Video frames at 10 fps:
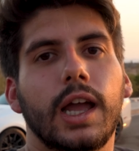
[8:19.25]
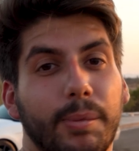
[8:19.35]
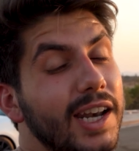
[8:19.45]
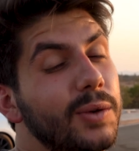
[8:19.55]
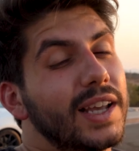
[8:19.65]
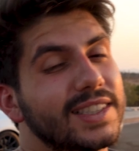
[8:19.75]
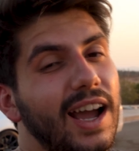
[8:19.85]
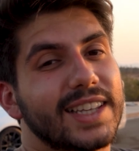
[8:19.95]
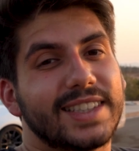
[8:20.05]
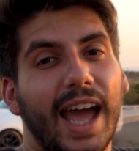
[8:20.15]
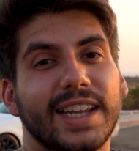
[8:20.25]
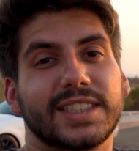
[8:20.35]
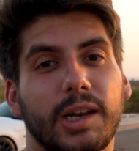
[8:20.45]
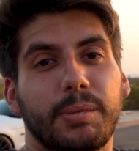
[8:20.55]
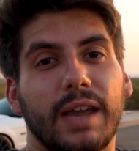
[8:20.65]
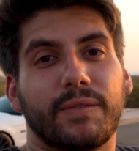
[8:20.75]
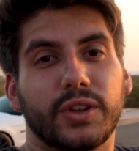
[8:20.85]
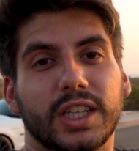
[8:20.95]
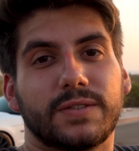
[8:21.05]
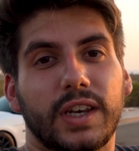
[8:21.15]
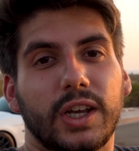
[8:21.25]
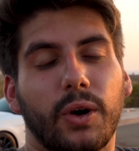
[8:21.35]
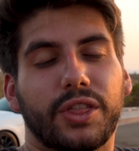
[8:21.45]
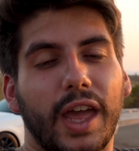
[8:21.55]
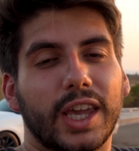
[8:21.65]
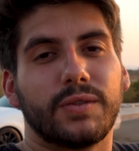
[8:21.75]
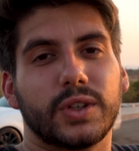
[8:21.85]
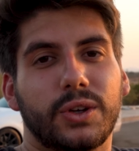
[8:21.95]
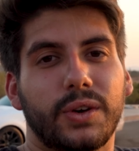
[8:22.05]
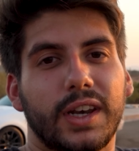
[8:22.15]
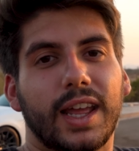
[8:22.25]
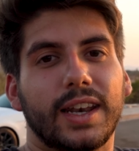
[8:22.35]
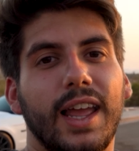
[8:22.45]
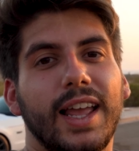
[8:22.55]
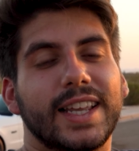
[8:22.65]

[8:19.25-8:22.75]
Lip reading: But anyways, guys, that is going to be it for this video. Thank you for tuning in.